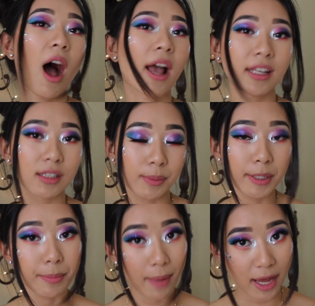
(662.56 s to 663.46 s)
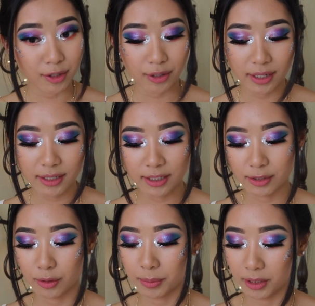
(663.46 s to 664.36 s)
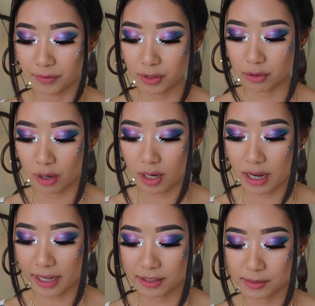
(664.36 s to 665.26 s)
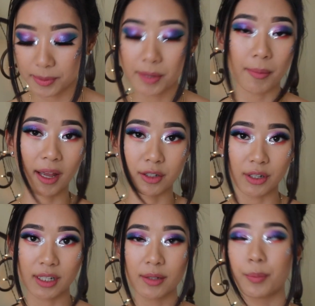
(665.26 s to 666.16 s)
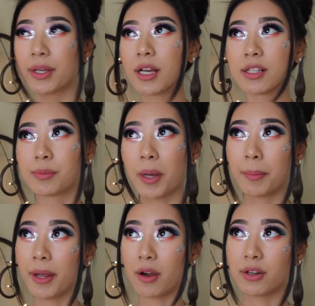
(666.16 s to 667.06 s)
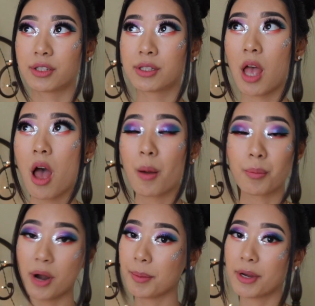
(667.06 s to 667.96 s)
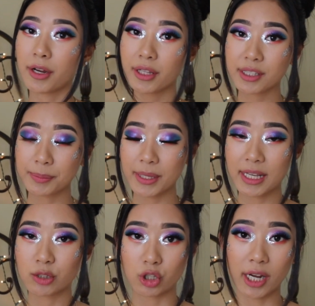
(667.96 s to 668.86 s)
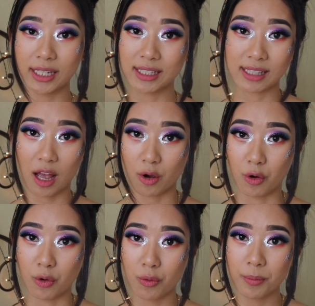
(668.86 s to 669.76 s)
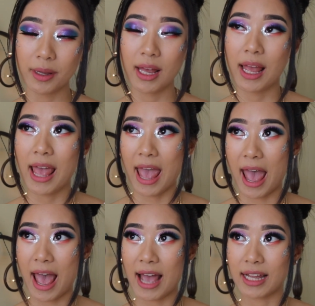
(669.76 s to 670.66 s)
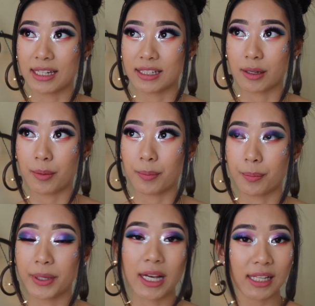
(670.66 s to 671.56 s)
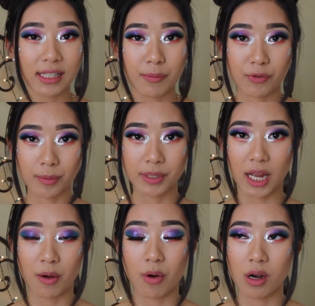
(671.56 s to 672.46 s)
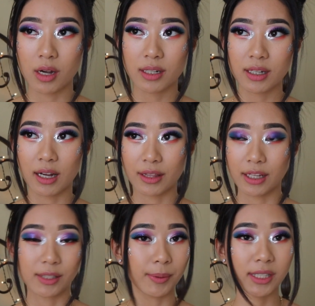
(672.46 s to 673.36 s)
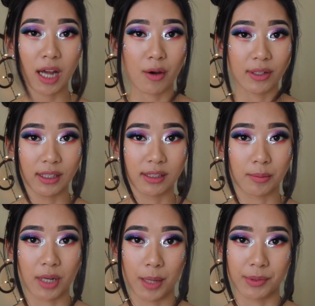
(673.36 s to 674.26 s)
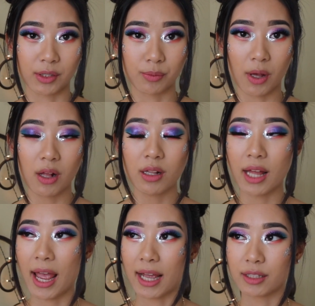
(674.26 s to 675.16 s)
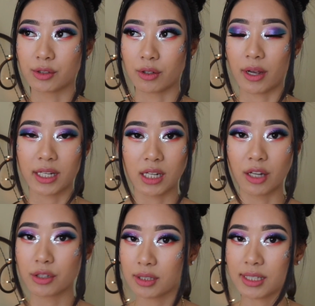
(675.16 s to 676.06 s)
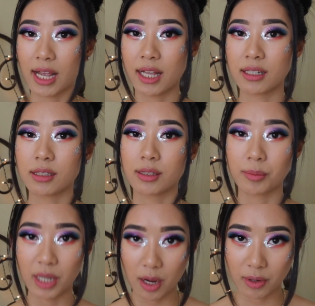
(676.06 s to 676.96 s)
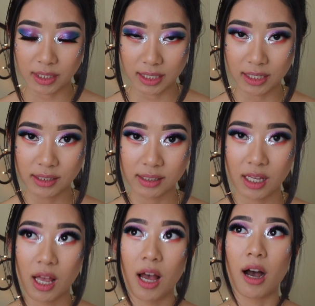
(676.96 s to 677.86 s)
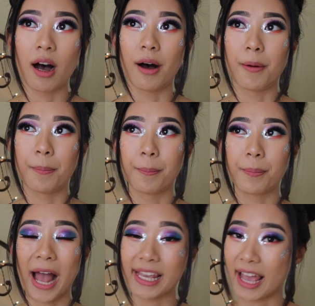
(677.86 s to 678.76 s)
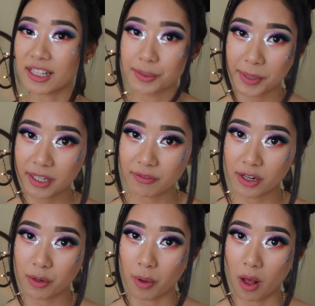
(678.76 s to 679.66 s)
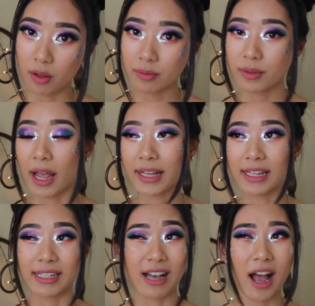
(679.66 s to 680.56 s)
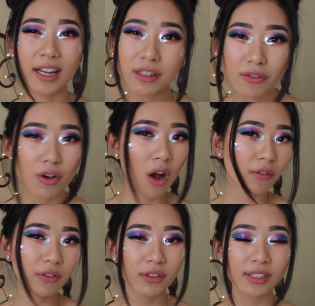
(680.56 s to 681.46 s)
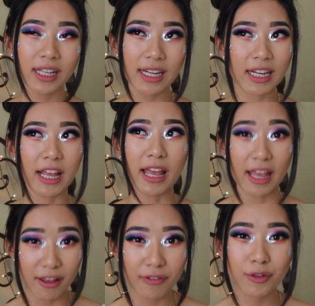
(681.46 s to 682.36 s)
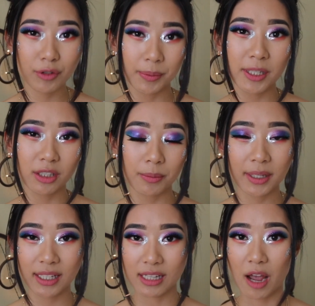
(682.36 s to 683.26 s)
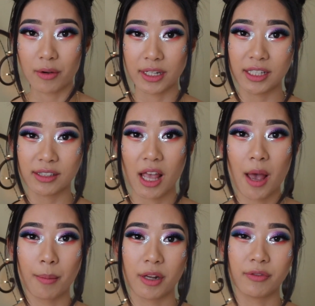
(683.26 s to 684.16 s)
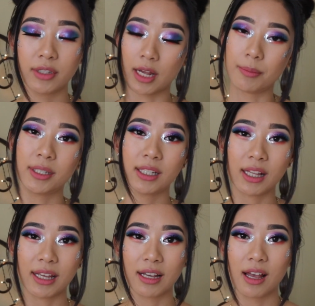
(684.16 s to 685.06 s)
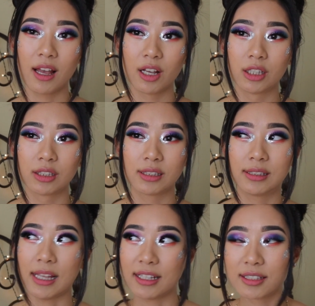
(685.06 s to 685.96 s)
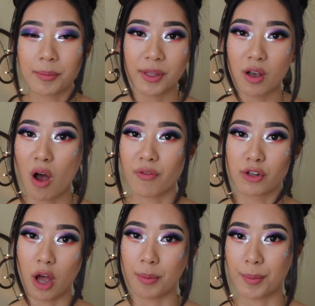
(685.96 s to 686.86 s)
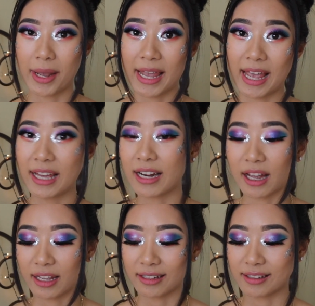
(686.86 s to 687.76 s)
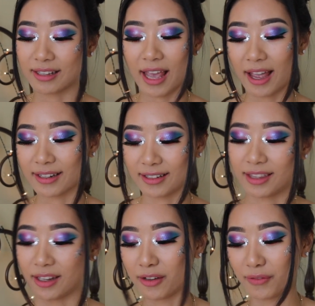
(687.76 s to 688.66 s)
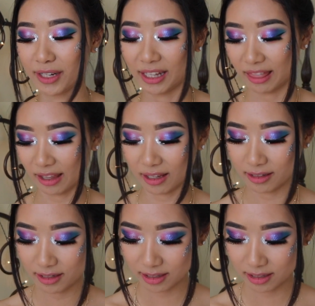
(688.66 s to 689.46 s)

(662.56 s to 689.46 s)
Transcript: I can speak Mandarin. So believe it or not, I can speak Mandarin because my parents primarily speak Chinese at home, and because I'm from Taiwan, they speak Taiwanese sometimes as well, and so I can understand some Taiwanese. I can't speak it very well. I can kind of conversate if you speak to me in Taiwanese, but if you tell me to like say something off the top of my head, I can't think of anything.